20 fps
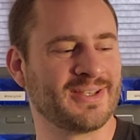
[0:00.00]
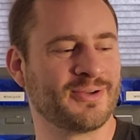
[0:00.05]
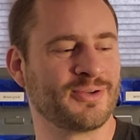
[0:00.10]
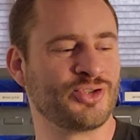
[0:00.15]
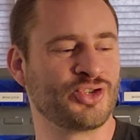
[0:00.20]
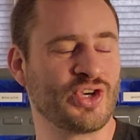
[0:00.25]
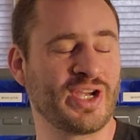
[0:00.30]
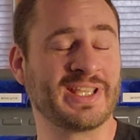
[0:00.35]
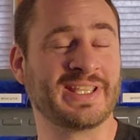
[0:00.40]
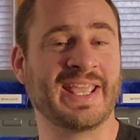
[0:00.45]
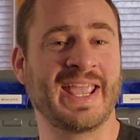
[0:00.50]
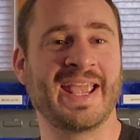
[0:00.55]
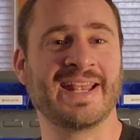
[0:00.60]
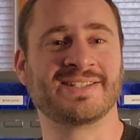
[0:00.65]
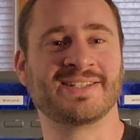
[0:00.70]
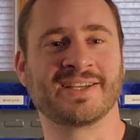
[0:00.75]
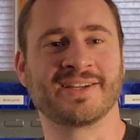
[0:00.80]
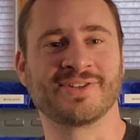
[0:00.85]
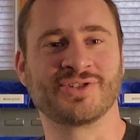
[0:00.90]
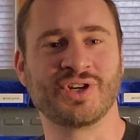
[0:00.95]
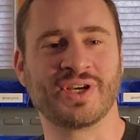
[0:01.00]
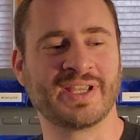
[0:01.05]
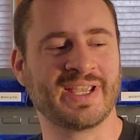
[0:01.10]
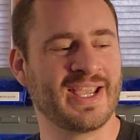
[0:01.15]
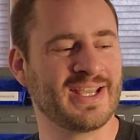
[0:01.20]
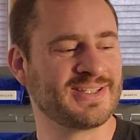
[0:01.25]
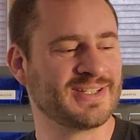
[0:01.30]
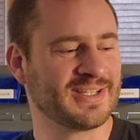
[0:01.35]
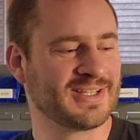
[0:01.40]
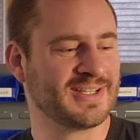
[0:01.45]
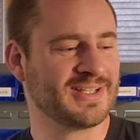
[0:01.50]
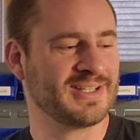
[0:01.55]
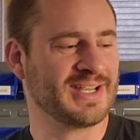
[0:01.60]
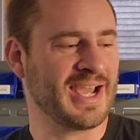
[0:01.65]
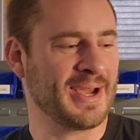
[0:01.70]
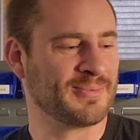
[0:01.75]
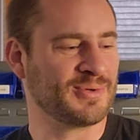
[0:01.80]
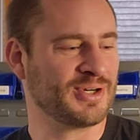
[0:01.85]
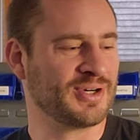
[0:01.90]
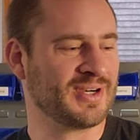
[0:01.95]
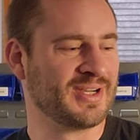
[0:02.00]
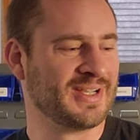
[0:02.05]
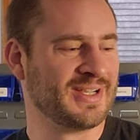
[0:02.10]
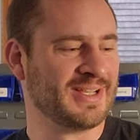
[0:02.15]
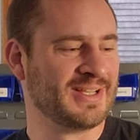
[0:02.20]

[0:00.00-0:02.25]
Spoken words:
gigantic adapter.